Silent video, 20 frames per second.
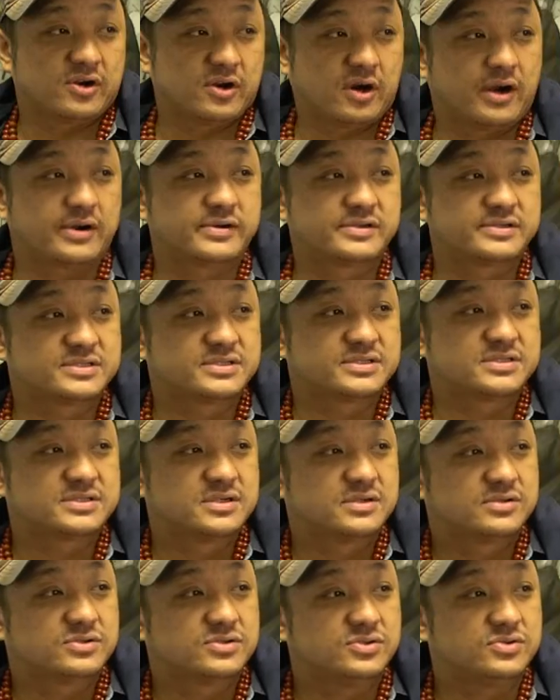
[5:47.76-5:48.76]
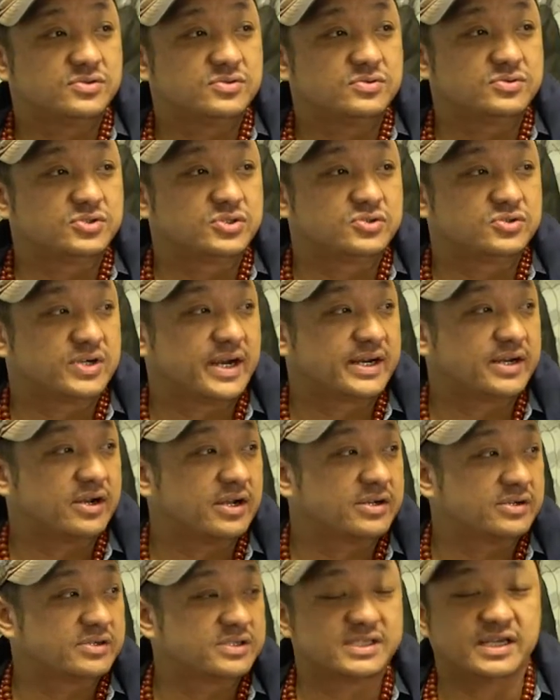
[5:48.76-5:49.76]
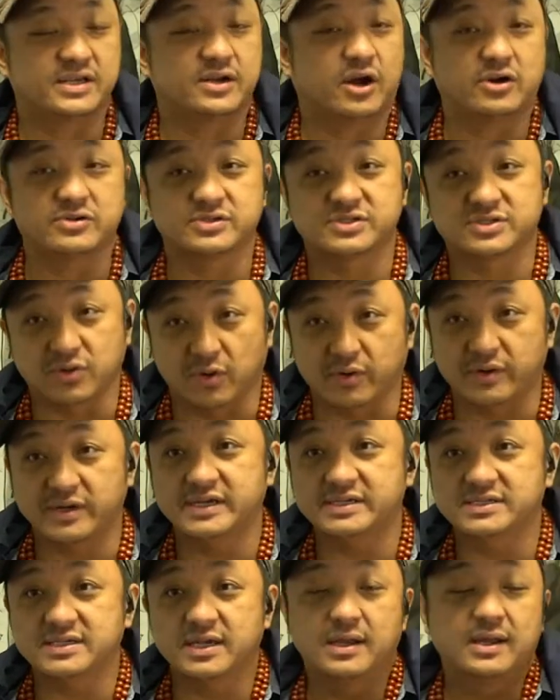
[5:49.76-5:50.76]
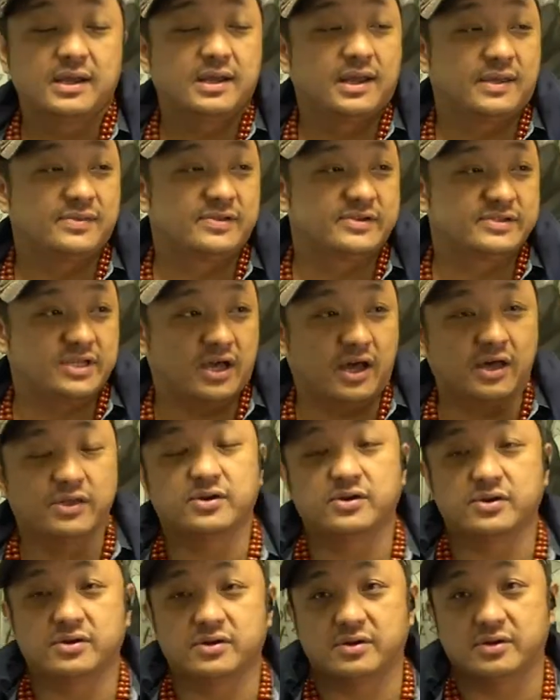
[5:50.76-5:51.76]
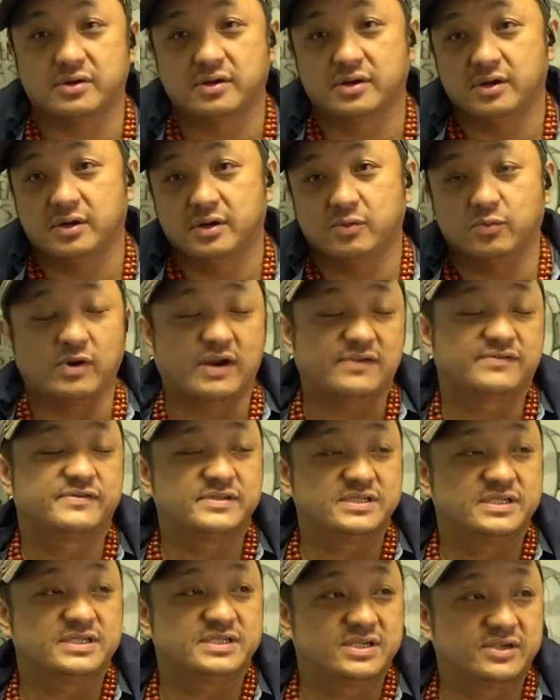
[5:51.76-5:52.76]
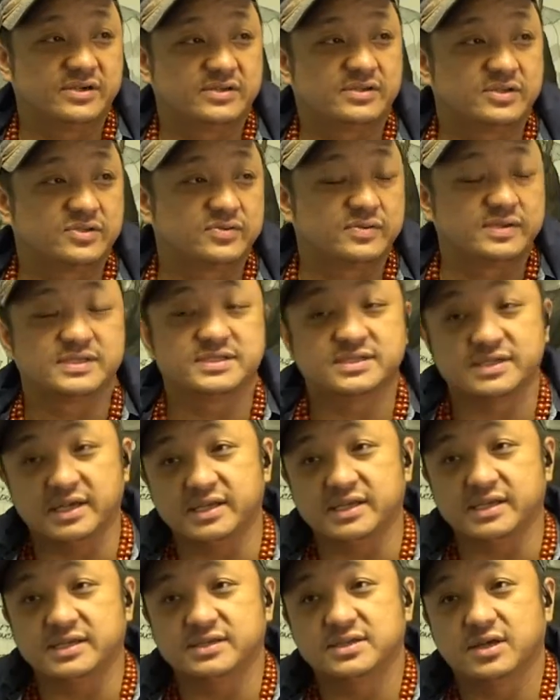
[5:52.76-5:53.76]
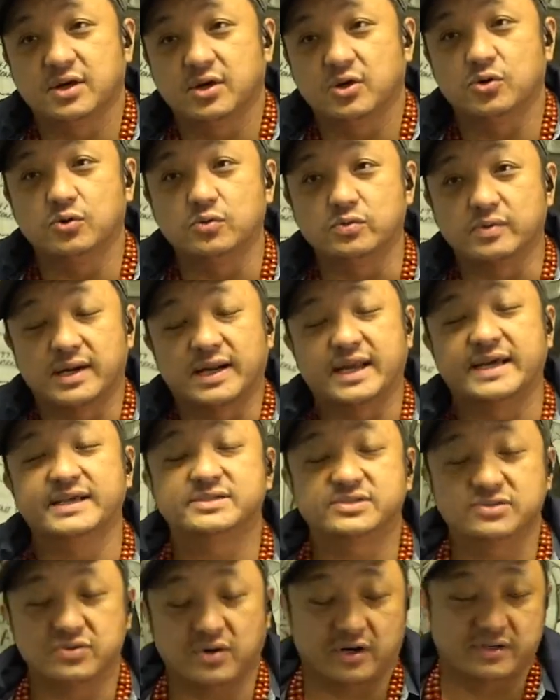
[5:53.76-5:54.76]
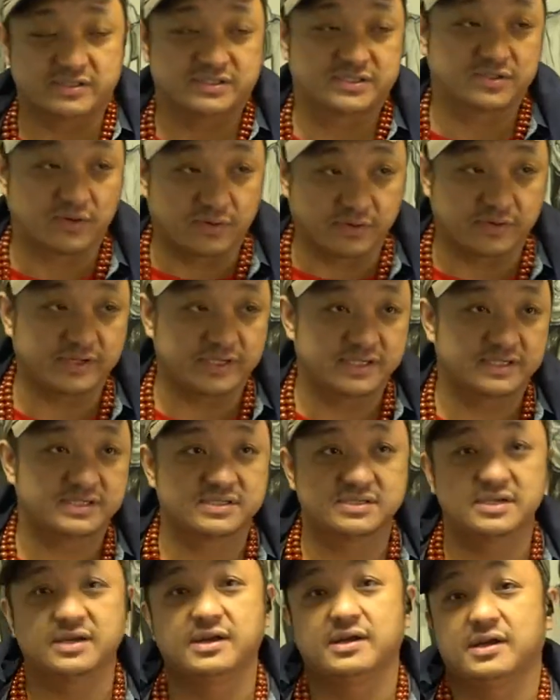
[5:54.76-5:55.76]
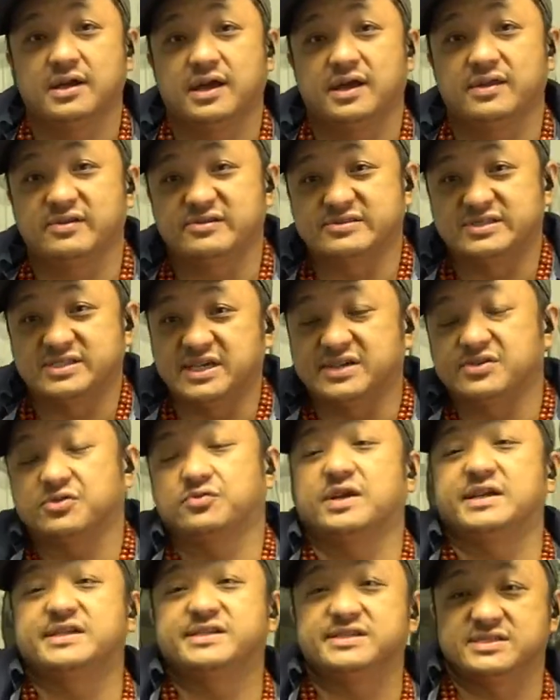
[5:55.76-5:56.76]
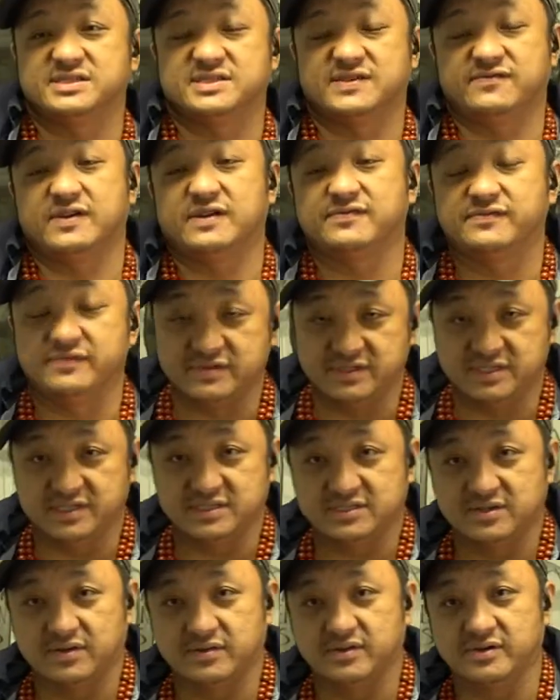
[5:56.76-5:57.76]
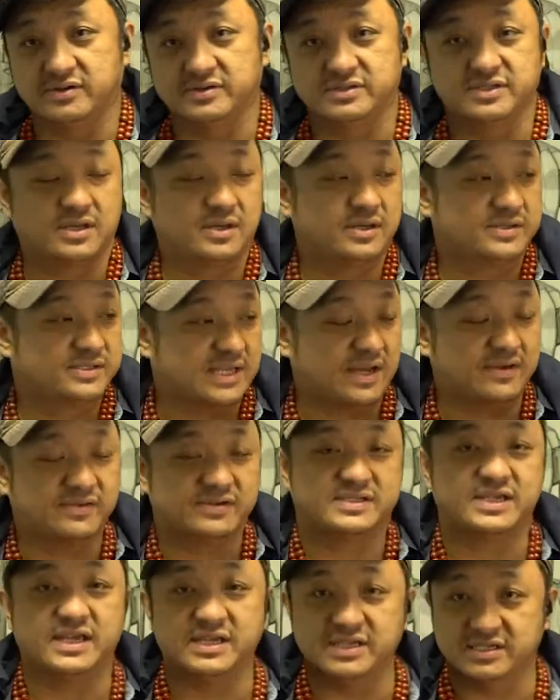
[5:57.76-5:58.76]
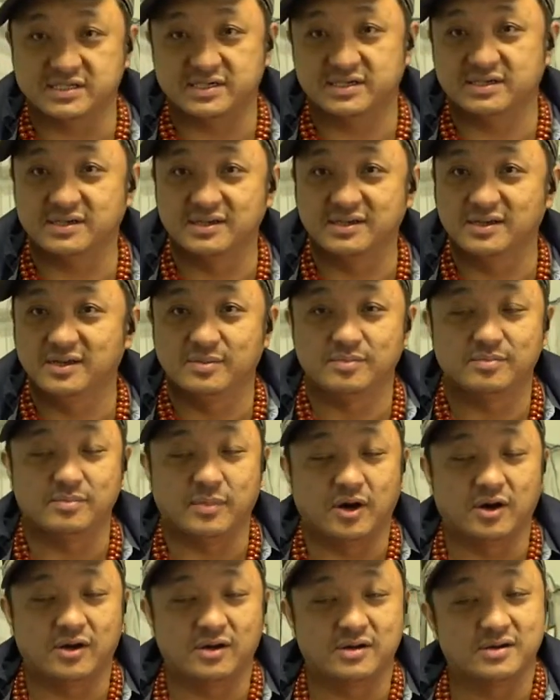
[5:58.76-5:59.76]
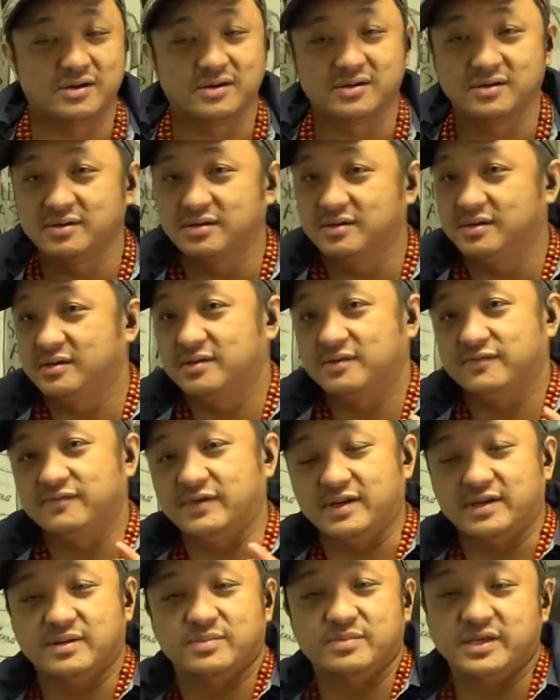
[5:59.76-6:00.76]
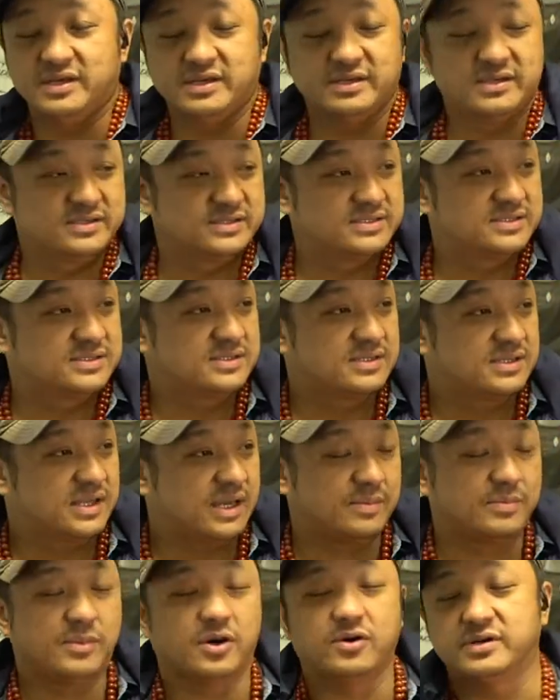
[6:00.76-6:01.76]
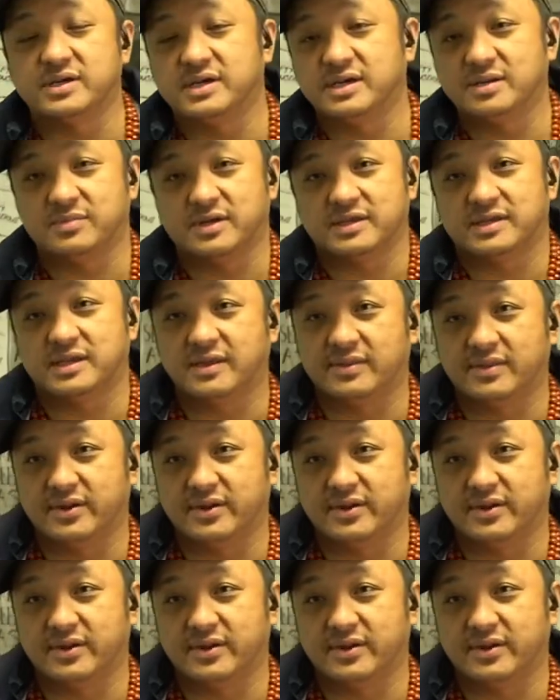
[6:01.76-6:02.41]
hearts to try to understand our stories. And there's other refugees here in the Twin Cities who relate to our stories. And there's generations of refugees. So there's the Southeast Asian, Hmong, Vietnamese, Cambodian, but then